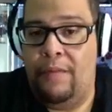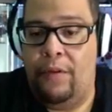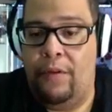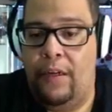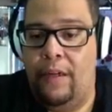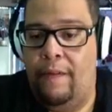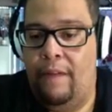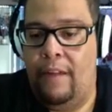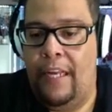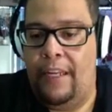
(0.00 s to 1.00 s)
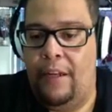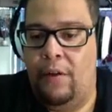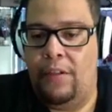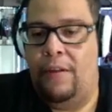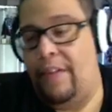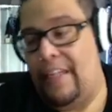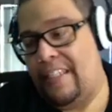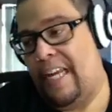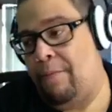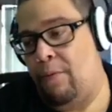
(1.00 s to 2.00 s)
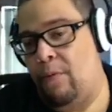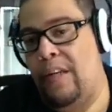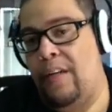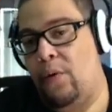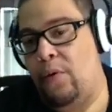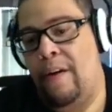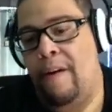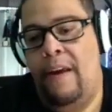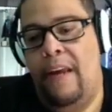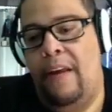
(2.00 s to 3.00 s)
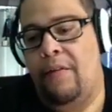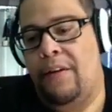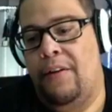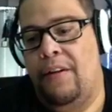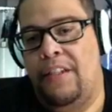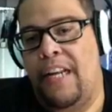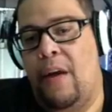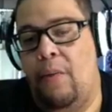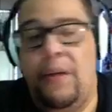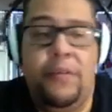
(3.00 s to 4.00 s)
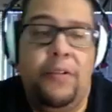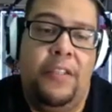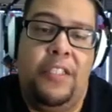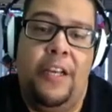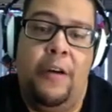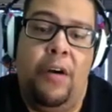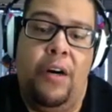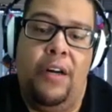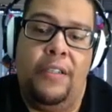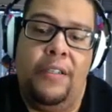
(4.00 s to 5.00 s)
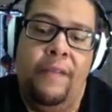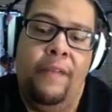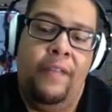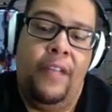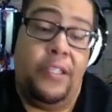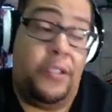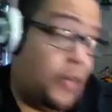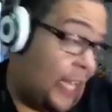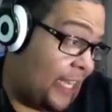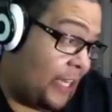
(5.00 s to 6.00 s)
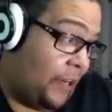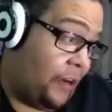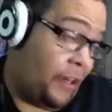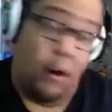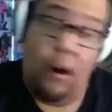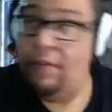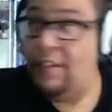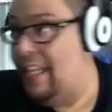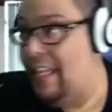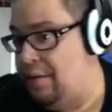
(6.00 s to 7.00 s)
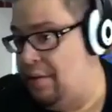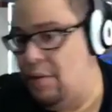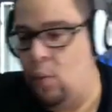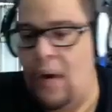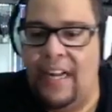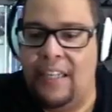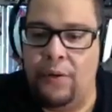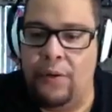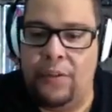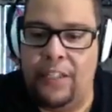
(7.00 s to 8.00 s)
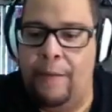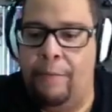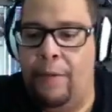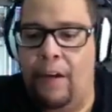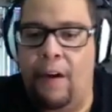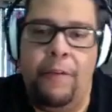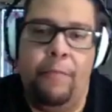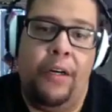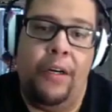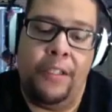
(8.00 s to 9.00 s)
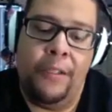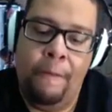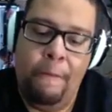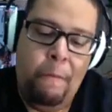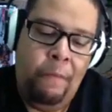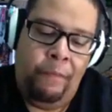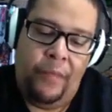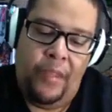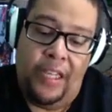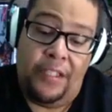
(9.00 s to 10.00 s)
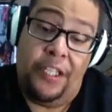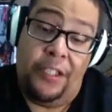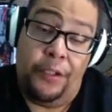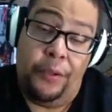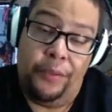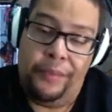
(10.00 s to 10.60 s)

For the example would be Luke in Return of the Jedi when he was on the sail barge and sort of like clearing them off. He's like using wide strokes to get people off the barge. That's Shichu.